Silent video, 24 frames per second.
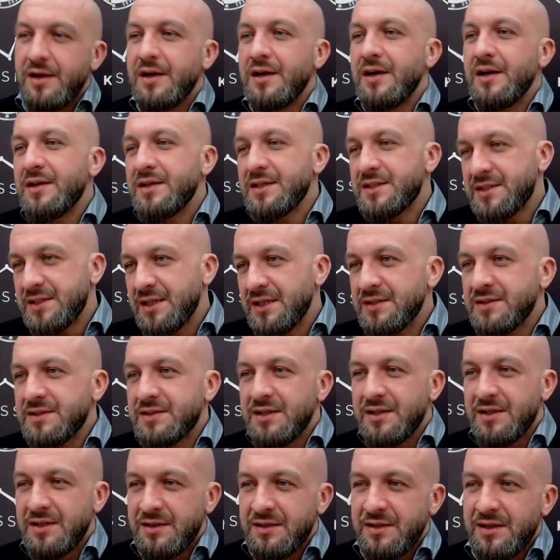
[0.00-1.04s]
In a sense
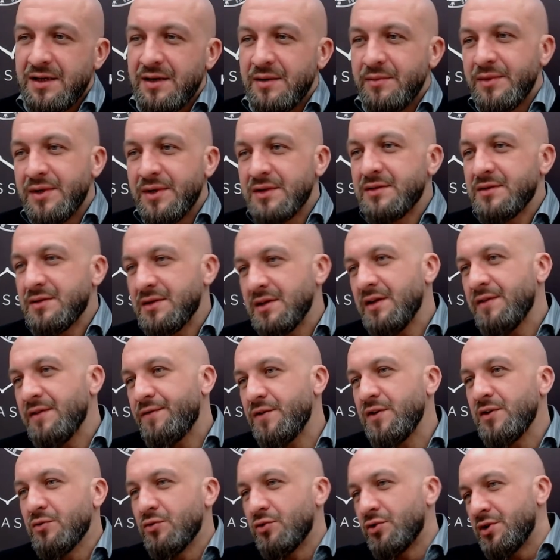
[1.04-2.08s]
that, yeah, but if
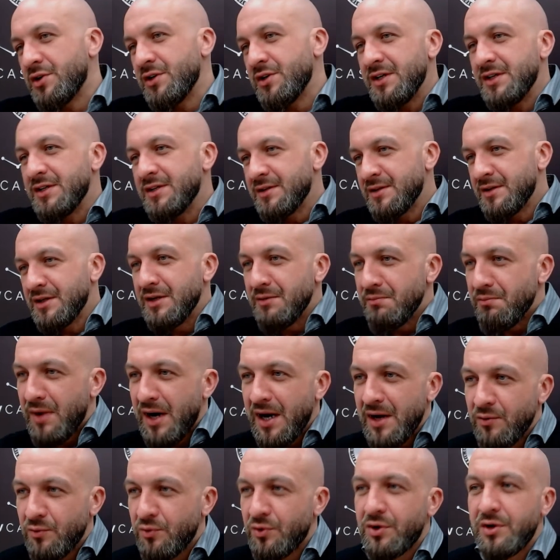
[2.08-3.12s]
you were in
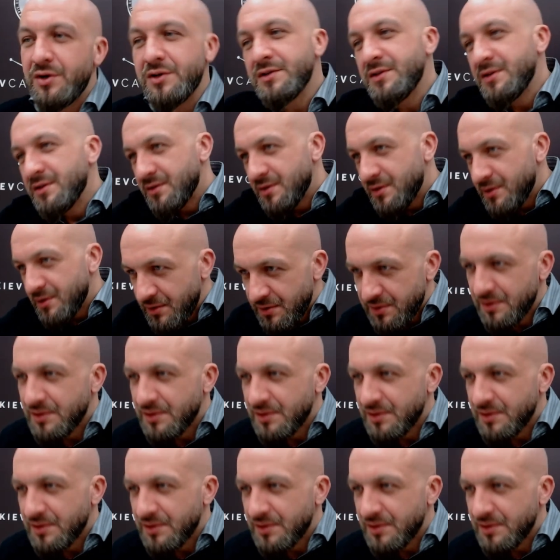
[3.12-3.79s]
my world,